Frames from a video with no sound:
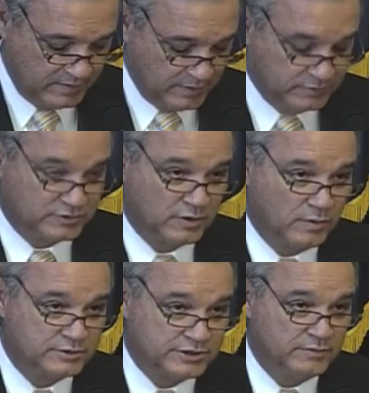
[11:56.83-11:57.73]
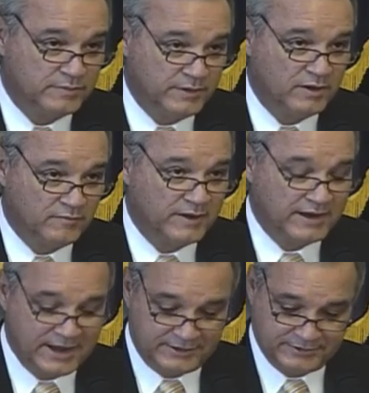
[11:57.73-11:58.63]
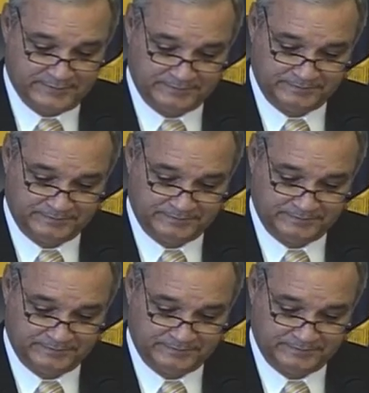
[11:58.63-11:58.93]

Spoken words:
but was told she would be on vacation.